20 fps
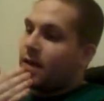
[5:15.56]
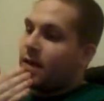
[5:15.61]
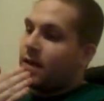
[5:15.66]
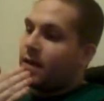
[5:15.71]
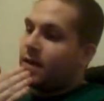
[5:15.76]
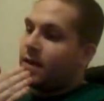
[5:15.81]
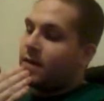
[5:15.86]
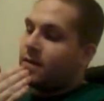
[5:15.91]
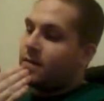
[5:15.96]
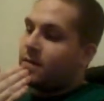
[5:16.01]

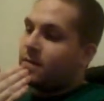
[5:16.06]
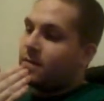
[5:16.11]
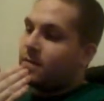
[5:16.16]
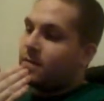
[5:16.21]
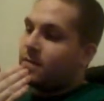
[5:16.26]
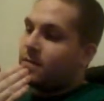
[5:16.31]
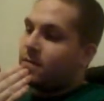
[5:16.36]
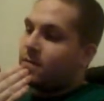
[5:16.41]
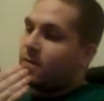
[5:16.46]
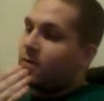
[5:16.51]
and
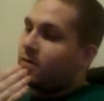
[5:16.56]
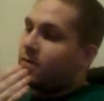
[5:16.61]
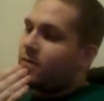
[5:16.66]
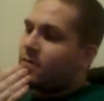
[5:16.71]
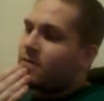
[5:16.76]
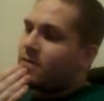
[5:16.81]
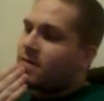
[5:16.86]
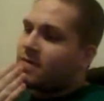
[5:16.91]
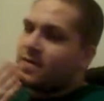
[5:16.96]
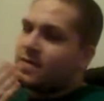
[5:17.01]
the only
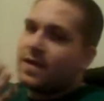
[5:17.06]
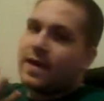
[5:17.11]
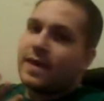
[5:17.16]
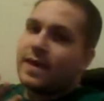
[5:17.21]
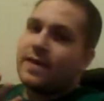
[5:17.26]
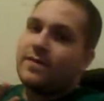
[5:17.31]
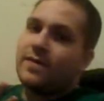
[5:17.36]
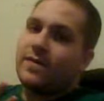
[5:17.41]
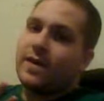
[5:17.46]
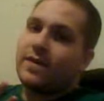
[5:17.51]
reason I
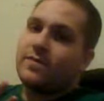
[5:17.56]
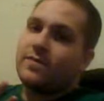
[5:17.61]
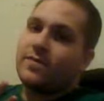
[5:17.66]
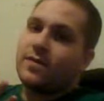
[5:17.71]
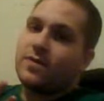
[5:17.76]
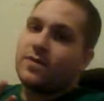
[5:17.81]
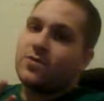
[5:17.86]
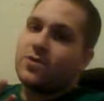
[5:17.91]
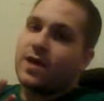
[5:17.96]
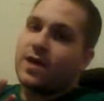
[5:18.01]
even gave
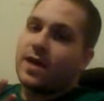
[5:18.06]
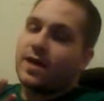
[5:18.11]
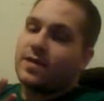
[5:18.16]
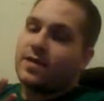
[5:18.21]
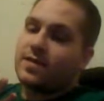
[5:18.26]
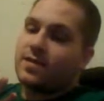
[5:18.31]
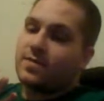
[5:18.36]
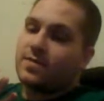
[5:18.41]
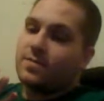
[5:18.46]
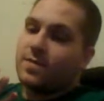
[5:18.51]
it a
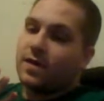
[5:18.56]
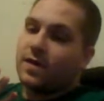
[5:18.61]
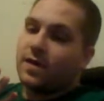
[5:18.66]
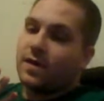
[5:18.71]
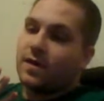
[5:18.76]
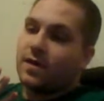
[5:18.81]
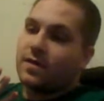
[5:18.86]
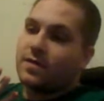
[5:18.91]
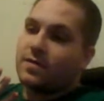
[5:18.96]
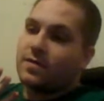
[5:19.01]
chance is
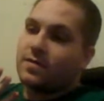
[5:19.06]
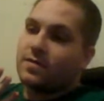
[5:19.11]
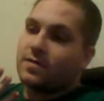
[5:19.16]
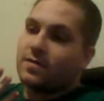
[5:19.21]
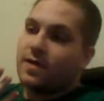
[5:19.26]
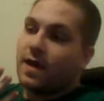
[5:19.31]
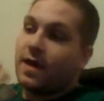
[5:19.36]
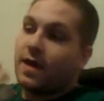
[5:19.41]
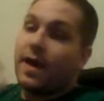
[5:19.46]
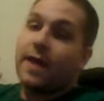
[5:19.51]
because
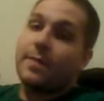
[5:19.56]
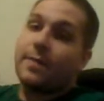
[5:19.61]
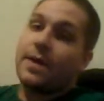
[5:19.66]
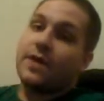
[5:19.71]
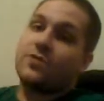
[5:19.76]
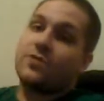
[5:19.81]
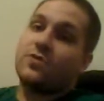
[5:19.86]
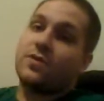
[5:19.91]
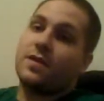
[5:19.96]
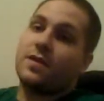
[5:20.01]
I'm
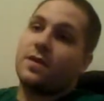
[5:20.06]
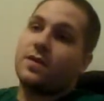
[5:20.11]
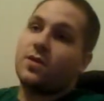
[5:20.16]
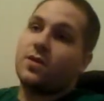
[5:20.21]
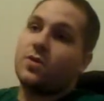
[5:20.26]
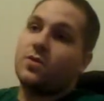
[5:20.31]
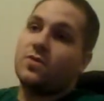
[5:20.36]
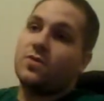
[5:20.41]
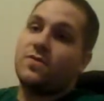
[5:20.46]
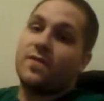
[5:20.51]
actually a
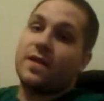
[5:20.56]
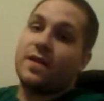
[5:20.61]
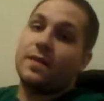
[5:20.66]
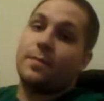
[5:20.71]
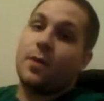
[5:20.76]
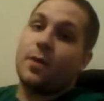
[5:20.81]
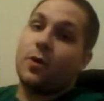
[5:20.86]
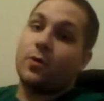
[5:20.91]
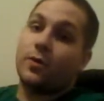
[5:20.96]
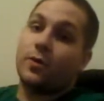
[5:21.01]
huge fan
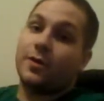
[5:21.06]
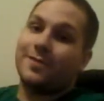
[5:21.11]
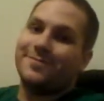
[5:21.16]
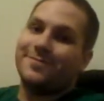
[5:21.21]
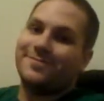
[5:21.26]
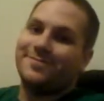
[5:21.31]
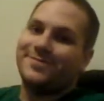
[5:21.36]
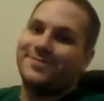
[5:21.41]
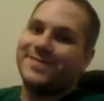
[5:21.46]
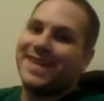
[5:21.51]
of poker.
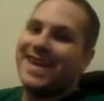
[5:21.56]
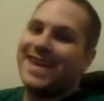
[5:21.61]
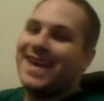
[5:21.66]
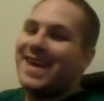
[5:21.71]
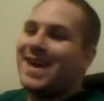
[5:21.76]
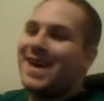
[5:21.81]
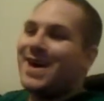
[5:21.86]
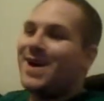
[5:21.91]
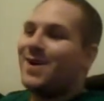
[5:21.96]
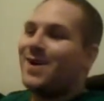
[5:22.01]

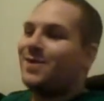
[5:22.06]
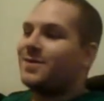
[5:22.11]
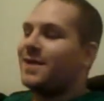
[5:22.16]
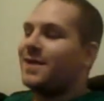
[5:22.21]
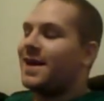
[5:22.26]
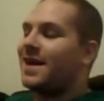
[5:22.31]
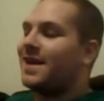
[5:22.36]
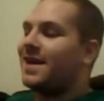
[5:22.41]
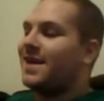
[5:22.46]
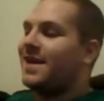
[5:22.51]

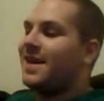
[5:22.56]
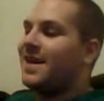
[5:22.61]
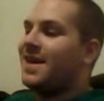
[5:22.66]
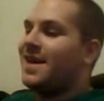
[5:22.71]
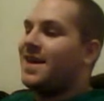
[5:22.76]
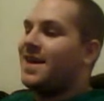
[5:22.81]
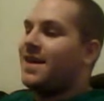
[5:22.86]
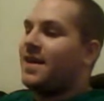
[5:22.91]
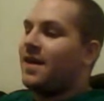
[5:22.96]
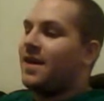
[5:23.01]
Okay,
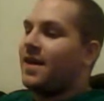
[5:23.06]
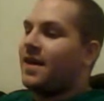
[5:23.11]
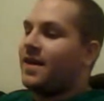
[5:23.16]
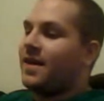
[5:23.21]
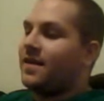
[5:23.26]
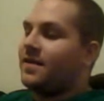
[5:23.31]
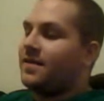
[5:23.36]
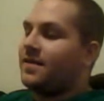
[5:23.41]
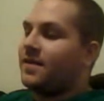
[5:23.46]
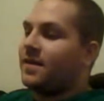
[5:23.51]

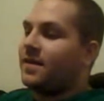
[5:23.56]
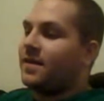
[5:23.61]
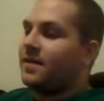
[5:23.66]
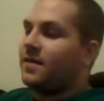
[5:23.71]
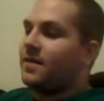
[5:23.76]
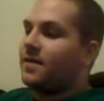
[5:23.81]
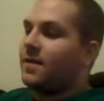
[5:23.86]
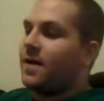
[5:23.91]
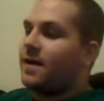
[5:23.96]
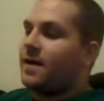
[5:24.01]
and
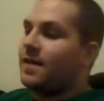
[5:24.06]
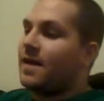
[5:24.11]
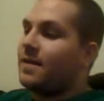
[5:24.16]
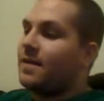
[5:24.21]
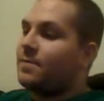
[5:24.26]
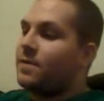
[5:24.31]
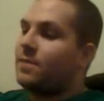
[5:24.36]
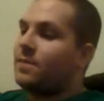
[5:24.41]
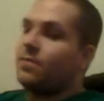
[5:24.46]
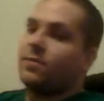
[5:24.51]
a
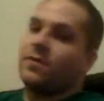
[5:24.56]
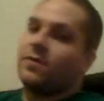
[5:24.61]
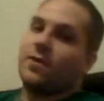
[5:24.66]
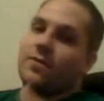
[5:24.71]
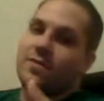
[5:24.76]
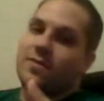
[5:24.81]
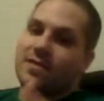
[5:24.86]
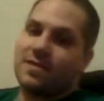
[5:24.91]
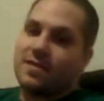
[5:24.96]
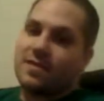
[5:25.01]
lot of people
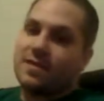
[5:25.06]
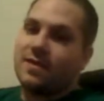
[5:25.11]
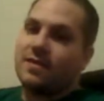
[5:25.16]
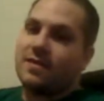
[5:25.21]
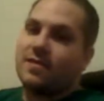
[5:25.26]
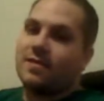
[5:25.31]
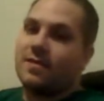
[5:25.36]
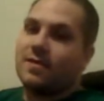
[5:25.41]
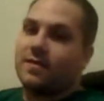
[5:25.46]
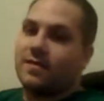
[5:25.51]
don't see
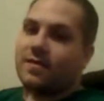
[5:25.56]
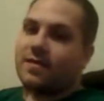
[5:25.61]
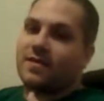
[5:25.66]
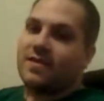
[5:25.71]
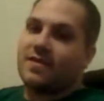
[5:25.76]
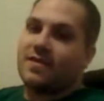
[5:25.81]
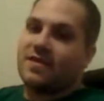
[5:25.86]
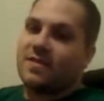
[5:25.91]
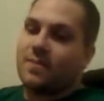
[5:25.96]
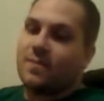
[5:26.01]
the
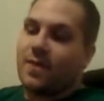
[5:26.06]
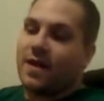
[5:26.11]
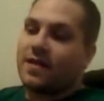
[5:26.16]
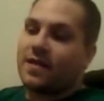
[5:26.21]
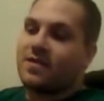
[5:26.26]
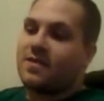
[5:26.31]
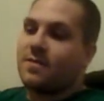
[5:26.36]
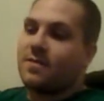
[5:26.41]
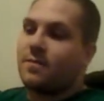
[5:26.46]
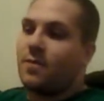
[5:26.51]

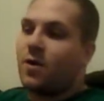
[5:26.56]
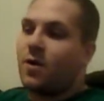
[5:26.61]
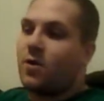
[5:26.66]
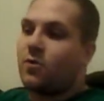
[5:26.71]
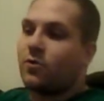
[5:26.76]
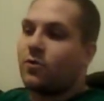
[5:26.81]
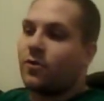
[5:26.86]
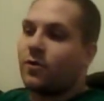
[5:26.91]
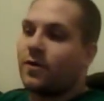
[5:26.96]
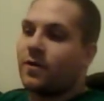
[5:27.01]
suspense in
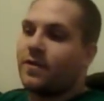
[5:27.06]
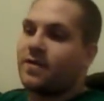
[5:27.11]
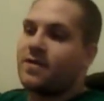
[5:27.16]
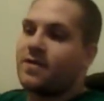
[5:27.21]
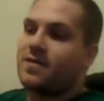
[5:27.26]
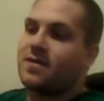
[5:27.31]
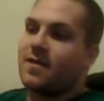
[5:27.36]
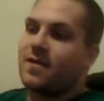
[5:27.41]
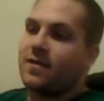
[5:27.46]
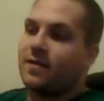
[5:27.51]
poker and the
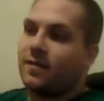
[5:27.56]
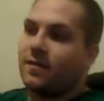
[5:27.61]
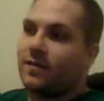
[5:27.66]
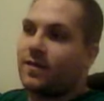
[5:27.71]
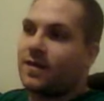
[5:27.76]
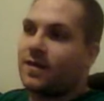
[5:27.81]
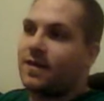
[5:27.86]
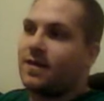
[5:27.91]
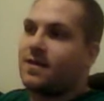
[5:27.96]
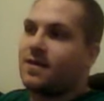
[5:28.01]

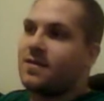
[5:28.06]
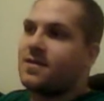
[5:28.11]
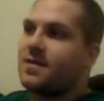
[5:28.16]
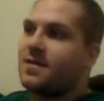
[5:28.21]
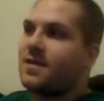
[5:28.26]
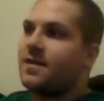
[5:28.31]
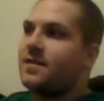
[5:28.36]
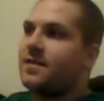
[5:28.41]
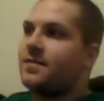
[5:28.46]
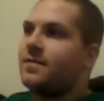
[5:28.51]
subtleties
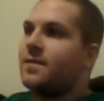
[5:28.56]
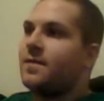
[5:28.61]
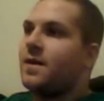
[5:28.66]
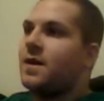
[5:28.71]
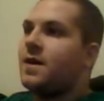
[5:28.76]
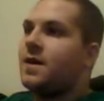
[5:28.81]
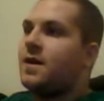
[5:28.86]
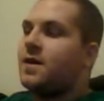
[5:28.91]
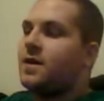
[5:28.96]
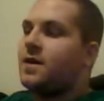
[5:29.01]
and
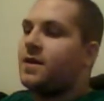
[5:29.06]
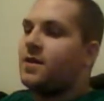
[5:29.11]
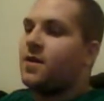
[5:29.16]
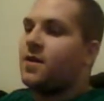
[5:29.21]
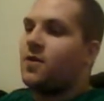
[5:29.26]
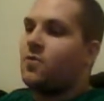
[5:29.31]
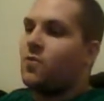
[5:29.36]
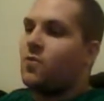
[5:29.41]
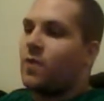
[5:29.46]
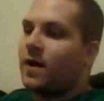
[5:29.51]

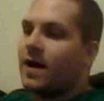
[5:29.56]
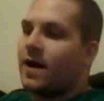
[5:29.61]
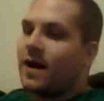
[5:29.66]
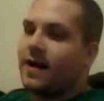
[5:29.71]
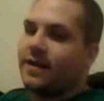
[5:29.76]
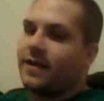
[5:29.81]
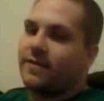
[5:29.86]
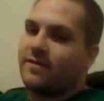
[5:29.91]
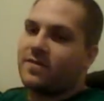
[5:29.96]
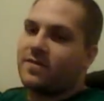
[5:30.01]
what
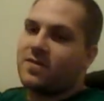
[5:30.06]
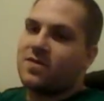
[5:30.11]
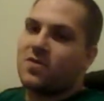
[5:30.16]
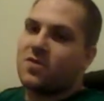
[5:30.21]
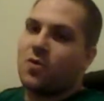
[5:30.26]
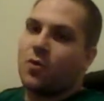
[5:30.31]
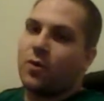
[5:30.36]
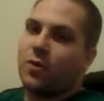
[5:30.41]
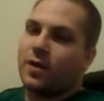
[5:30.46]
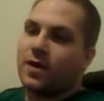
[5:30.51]
kind of a
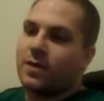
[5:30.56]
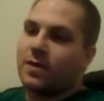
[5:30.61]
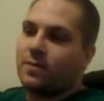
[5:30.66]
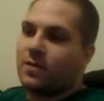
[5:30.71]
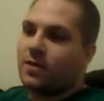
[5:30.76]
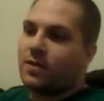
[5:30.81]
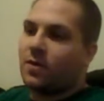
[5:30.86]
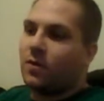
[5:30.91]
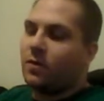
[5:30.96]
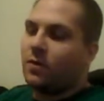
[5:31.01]
story can
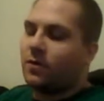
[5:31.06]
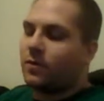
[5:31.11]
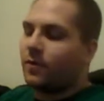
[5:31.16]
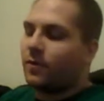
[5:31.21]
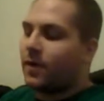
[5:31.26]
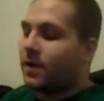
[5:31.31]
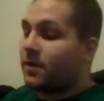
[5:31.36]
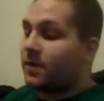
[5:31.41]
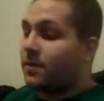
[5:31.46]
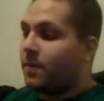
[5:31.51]
be told
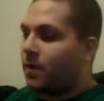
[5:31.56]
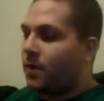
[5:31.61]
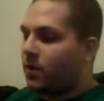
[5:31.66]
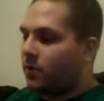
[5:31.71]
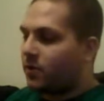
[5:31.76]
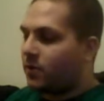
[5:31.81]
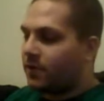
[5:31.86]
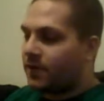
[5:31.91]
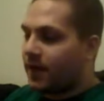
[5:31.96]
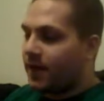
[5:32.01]
around the
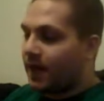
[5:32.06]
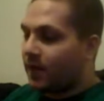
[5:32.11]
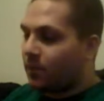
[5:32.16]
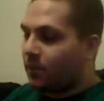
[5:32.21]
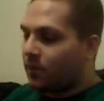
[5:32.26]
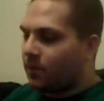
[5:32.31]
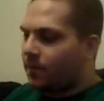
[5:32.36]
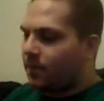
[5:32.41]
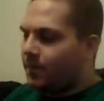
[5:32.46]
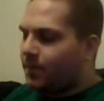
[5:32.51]
poker
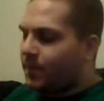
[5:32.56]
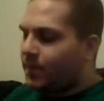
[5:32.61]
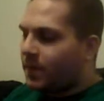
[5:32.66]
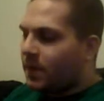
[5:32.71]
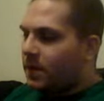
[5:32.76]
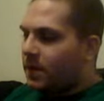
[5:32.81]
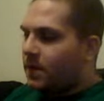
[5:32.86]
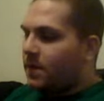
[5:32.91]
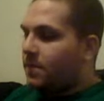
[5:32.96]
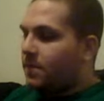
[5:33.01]
table.
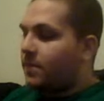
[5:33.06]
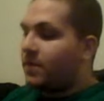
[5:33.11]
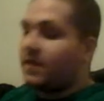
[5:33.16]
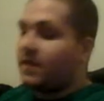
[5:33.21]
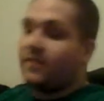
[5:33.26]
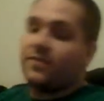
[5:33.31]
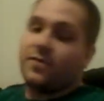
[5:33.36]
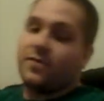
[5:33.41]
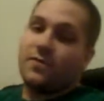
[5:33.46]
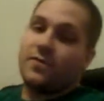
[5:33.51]
But
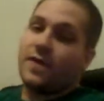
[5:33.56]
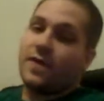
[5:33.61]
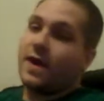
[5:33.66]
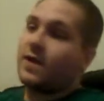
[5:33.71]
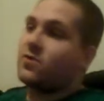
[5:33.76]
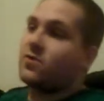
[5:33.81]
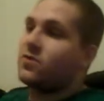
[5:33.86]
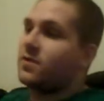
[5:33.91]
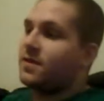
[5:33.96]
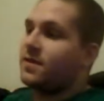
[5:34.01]
if you've
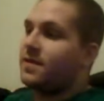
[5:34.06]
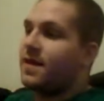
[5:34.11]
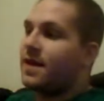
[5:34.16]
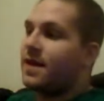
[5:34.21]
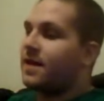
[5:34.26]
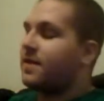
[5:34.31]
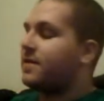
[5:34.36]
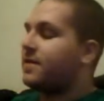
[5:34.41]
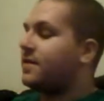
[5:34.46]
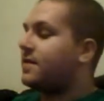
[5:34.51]
actually
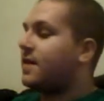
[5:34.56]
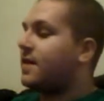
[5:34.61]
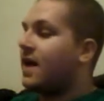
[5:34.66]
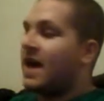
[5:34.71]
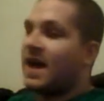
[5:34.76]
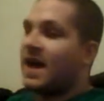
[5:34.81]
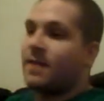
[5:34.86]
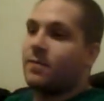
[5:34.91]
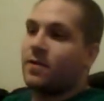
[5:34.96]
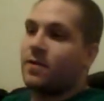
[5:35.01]
taken the
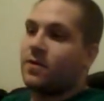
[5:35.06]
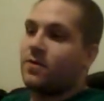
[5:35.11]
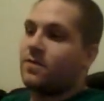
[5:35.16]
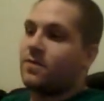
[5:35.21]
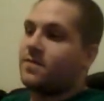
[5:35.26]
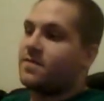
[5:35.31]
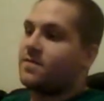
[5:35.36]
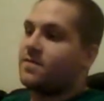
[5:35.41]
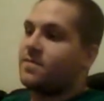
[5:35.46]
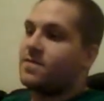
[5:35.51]
time and
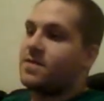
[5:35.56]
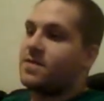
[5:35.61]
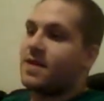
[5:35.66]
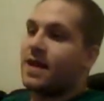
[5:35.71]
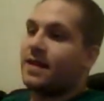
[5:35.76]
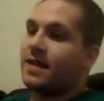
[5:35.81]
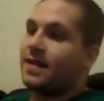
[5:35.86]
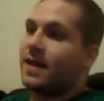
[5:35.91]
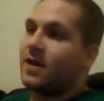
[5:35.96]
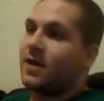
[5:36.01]
you
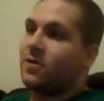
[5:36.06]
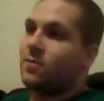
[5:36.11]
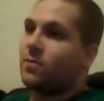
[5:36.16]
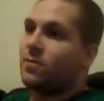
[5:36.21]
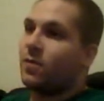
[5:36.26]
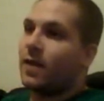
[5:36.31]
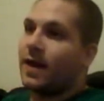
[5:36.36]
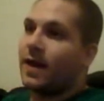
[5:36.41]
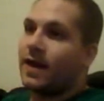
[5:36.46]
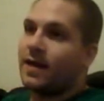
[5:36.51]
sat down
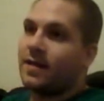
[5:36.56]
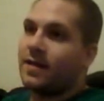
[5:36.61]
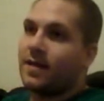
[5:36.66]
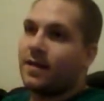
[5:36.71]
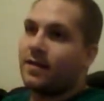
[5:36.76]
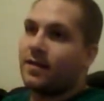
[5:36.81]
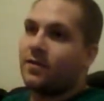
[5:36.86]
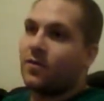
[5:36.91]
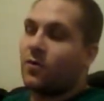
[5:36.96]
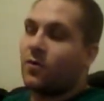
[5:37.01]
and played
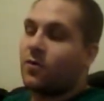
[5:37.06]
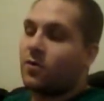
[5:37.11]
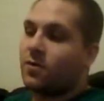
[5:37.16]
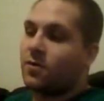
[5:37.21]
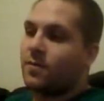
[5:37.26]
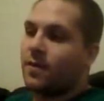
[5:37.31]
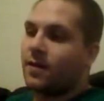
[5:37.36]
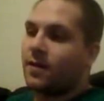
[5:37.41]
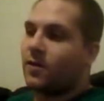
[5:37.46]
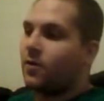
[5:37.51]
at a
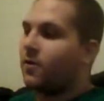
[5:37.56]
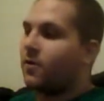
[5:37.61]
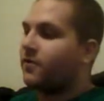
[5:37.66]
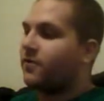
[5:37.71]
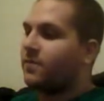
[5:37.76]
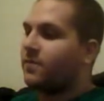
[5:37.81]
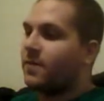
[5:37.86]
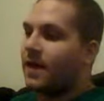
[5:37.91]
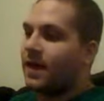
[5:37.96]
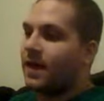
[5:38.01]
tournament, going
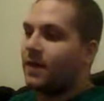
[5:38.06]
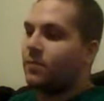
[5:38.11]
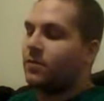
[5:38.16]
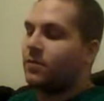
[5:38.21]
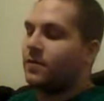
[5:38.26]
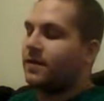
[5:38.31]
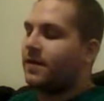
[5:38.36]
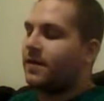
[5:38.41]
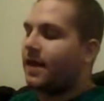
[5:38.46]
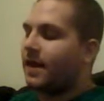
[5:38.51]
from
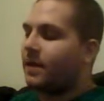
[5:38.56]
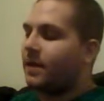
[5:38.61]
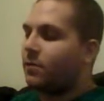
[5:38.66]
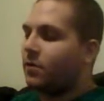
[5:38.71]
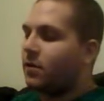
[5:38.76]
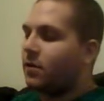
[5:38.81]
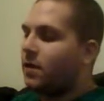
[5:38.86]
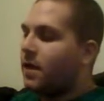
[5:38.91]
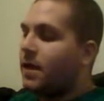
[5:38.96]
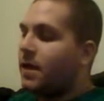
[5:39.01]
table to
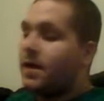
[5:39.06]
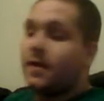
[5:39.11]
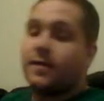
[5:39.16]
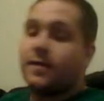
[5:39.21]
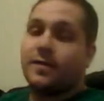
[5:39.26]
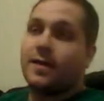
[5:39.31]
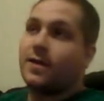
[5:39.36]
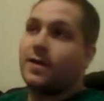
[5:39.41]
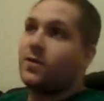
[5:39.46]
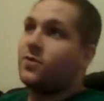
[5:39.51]
table,
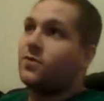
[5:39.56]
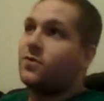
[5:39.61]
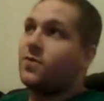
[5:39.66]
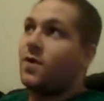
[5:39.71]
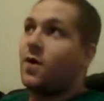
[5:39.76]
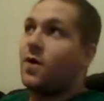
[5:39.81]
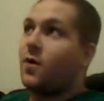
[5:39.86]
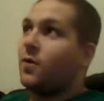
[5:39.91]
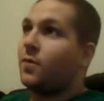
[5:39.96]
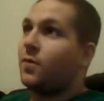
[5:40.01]
then you'd
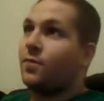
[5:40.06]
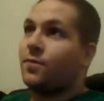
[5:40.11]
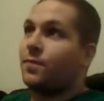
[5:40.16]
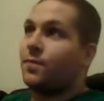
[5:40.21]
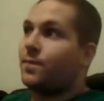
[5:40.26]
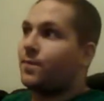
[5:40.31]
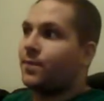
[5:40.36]
know